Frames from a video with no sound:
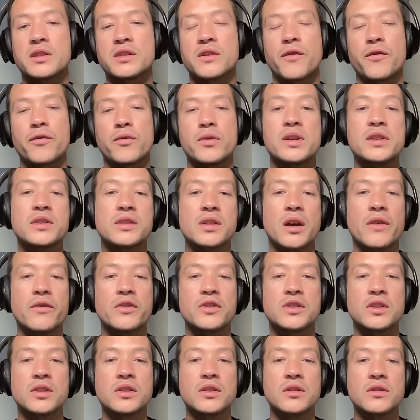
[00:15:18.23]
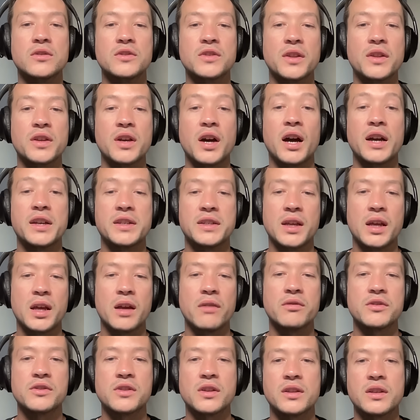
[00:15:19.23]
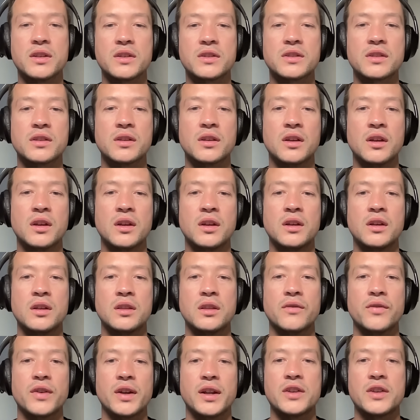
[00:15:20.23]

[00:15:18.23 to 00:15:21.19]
It's a free service to use, and the idea is that the